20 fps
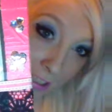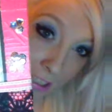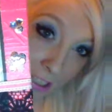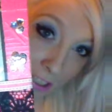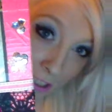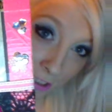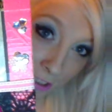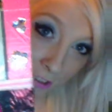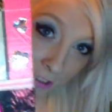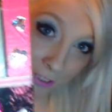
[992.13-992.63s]

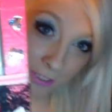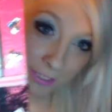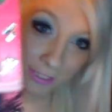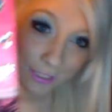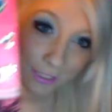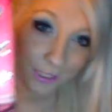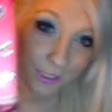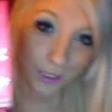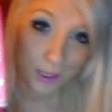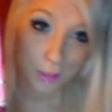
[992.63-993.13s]
please let me
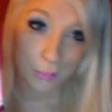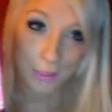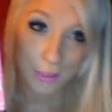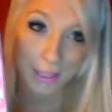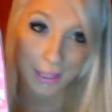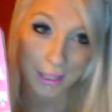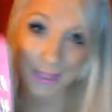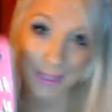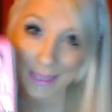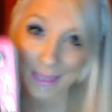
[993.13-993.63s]
know,
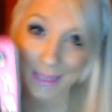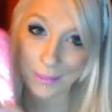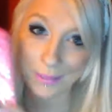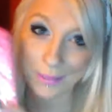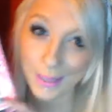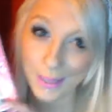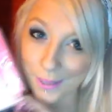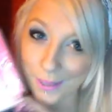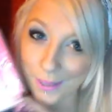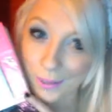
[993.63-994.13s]

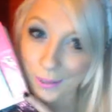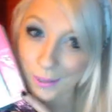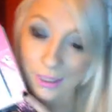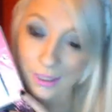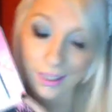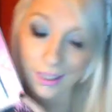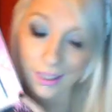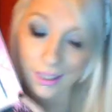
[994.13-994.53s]
and